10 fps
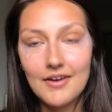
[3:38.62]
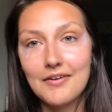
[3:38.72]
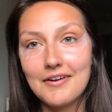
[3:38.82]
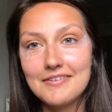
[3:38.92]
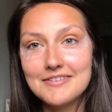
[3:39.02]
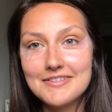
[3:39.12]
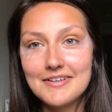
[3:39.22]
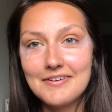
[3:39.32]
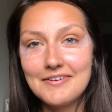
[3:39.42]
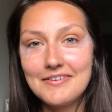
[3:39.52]
Okay,
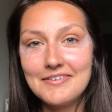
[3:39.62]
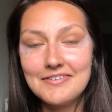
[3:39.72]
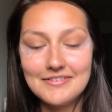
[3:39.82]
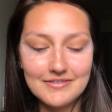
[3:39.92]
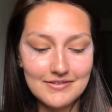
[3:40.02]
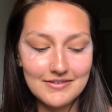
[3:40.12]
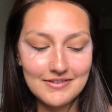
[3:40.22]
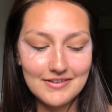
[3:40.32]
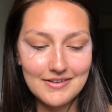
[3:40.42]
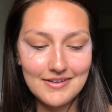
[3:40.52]
so
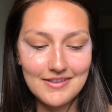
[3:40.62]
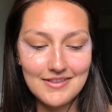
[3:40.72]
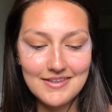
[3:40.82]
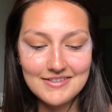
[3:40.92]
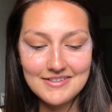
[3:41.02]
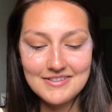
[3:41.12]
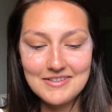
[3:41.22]
this is